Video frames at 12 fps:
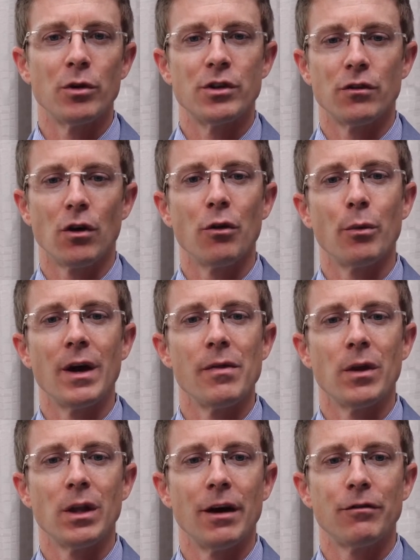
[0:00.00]
which is all the way on
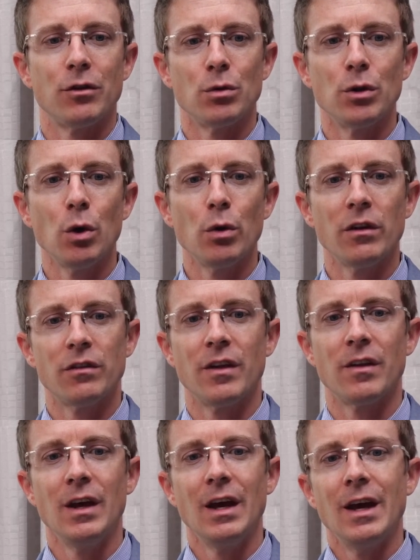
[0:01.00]
the left, you'll notice
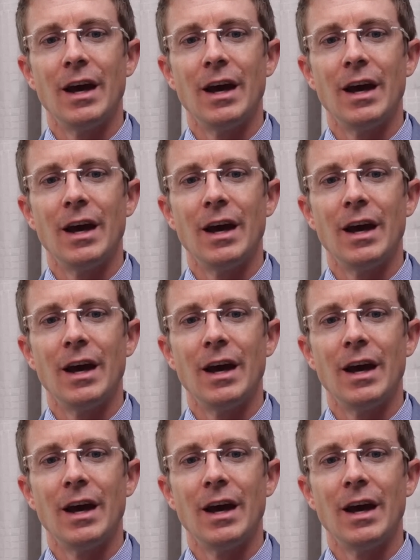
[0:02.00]
that